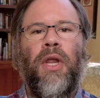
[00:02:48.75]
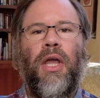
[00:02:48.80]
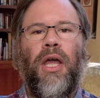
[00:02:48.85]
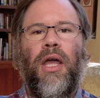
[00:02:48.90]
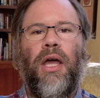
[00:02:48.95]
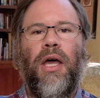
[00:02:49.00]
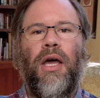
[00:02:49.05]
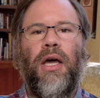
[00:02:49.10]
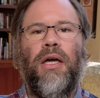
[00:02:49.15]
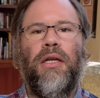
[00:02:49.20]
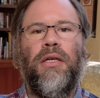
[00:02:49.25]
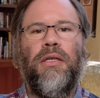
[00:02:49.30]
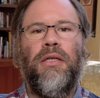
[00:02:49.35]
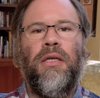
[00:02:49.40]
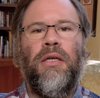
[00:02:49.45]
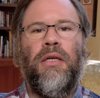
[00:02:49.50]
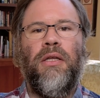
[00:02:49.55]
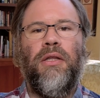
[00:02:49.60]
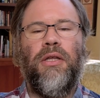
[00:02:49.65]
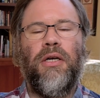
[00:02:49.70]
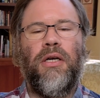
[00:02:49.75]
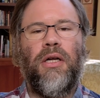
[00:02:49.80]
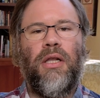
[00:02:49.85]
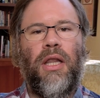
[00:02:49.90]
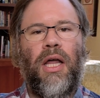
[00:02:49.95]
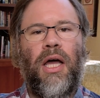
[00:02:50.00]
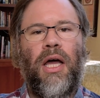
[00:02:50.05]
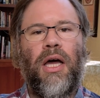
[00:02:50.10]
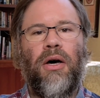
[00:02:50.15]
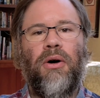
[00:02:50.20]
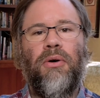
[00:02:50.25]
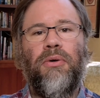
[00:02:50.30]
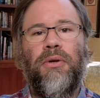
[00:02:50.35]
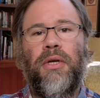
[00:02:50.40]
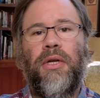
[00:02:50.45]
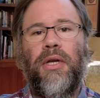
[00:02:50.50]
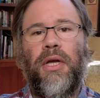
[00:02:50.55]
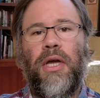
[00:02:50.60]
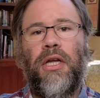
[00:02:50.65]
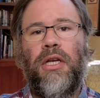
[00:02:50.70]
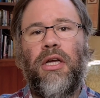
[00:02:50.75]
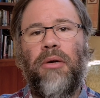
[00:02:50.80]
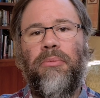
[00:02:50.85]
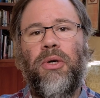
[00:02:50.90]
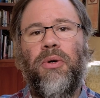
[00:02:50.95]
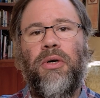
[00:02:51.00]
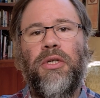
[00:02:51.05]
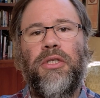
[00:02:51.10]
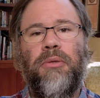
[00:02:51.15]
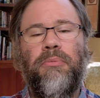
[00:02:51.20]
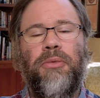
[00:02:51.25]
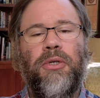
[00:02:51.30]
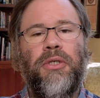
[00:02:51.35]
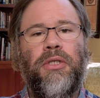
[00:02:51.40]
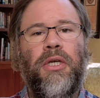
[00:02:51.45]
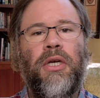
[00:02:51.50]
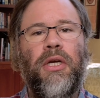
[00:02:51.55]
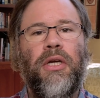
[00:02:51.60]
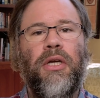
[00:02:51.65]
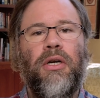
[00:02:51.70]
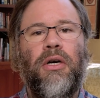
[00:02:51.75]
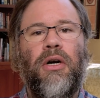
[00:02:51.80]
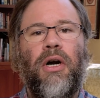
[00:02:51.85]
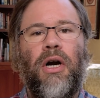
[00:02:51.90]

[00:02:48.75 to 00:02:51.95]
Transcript: And the cloud, and AWS in particular,